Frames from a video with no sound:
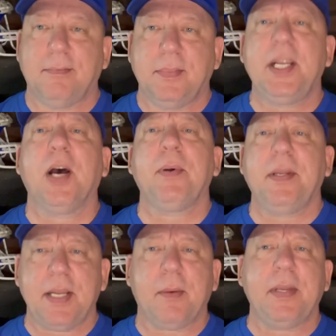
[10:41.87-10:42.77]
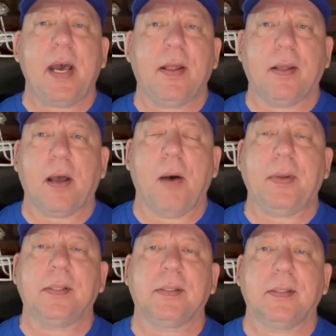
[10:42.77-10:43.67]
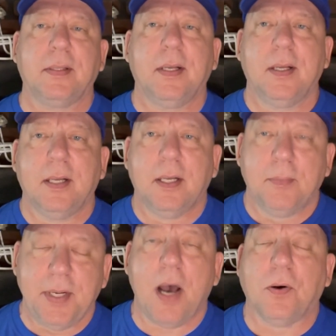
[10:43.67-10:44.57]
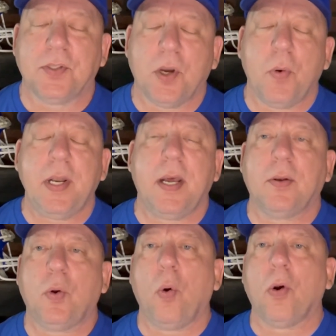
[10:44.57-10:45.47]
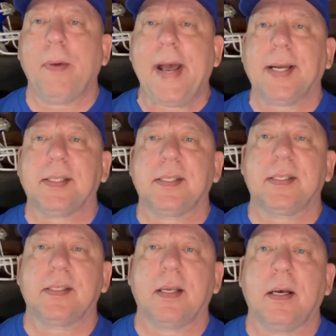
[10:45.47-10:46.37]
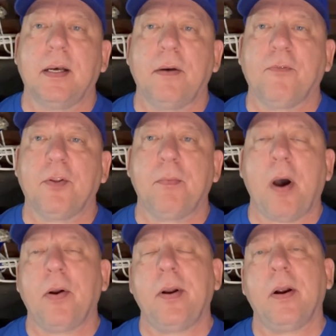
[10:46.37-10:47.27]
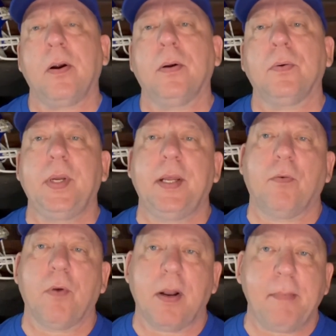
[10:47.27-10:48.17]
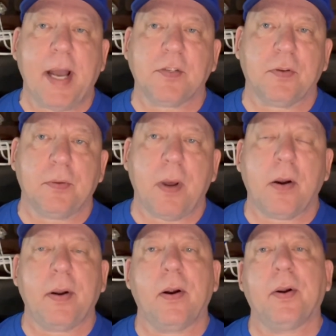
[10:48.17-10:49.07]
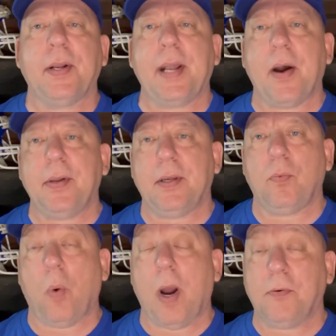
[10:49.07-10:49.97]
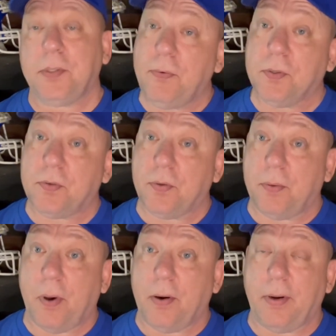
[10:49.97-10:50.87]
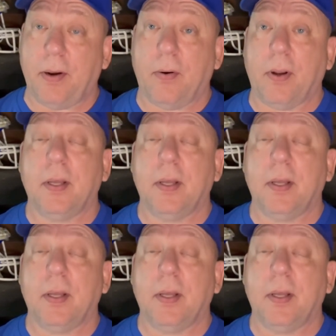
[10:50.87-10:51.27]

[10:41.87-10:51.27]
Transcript: Tell me down in the comments. But no, so we did quarterbacks for the modern era, we did running backs for the modern era, and now we did wide receivers for the modern era.